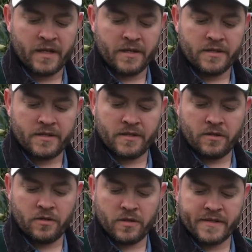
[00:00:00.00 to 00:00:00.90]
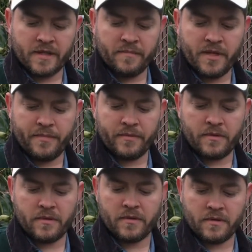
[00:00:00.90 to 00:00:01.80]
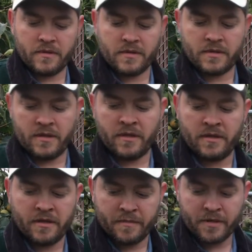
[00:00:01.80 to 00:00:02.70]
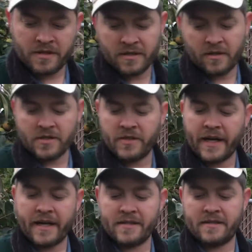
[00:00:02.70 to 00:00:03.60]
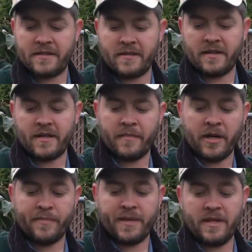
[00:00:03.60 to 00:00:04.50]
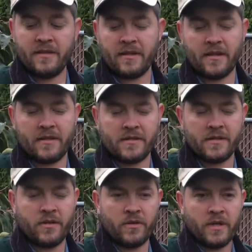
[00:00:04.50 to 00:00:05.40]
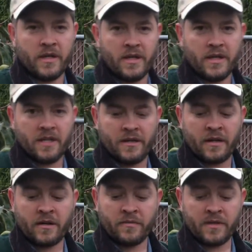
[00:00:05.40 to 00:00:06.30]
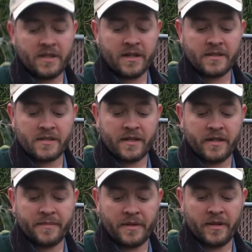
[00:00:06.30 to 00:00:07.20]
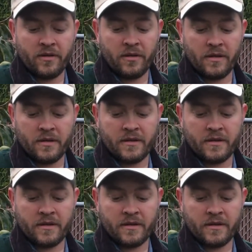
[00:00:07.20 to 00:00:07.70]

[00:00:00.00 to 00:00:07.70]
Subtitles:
So some people, the person also asked about peeling. So not really necessary to peel.